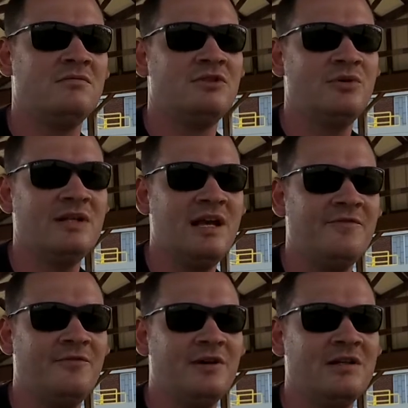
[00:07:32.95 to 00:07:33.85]
doing that
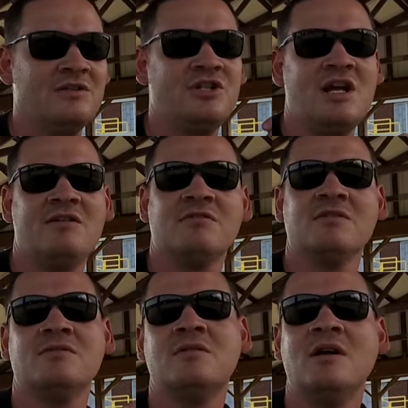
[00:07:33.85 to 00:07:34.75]
for you, J
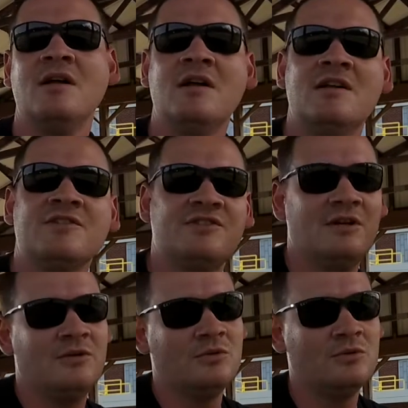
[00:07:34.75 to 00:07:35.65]
Crew.
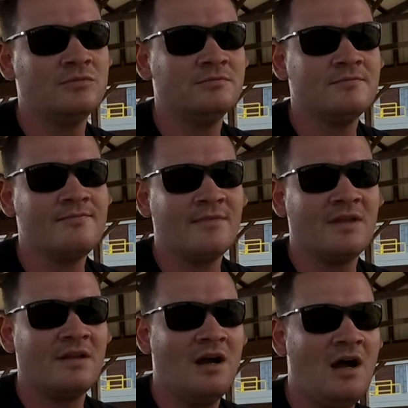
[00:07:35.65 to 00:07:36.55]
So
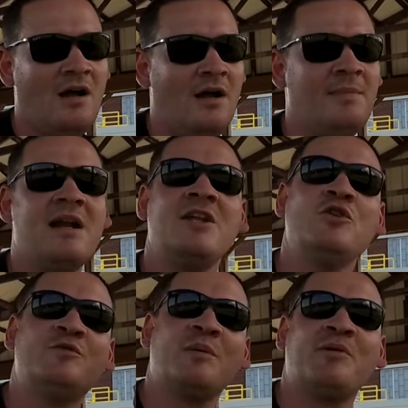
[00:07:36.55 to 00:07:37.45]
I'm not a
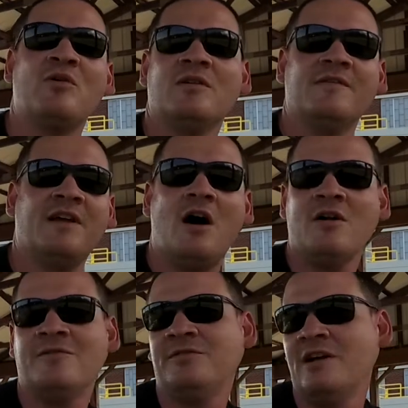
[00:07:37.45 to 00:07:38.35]
huge proponent of the
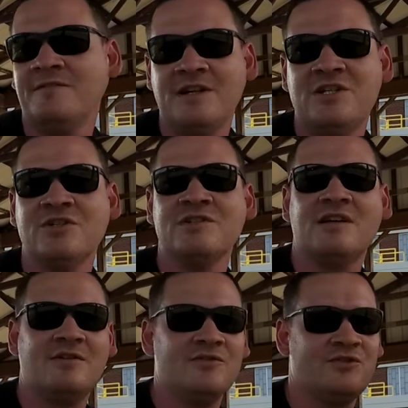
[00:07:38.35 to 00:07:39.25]
auto flight features
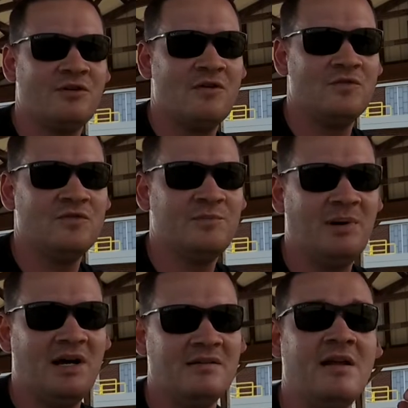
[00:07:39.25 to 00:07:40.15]
on those drones,
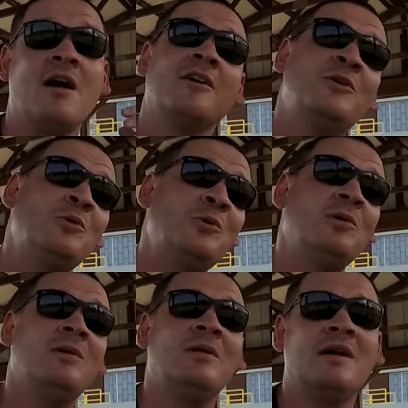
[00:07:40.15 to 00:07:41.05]
but they are
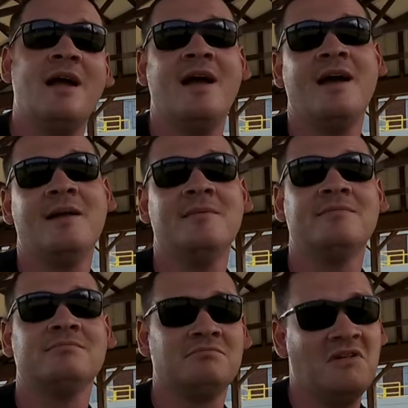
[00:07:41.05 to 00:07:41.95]
cool
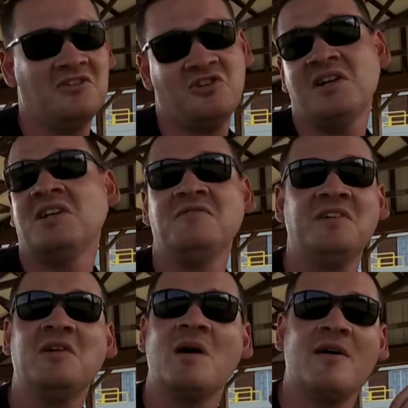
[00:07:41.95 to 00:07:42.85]
and I'll try to get a
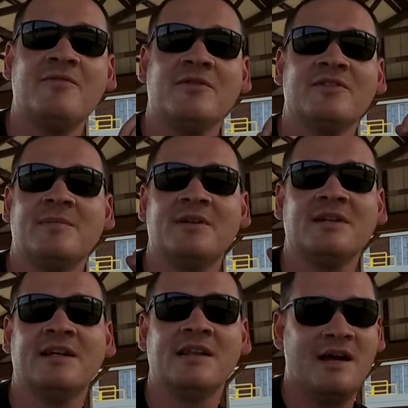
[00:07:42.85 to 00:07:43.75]
video out for something
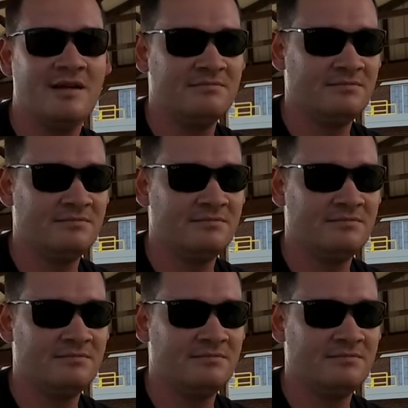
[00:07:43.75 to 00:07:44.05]
like that.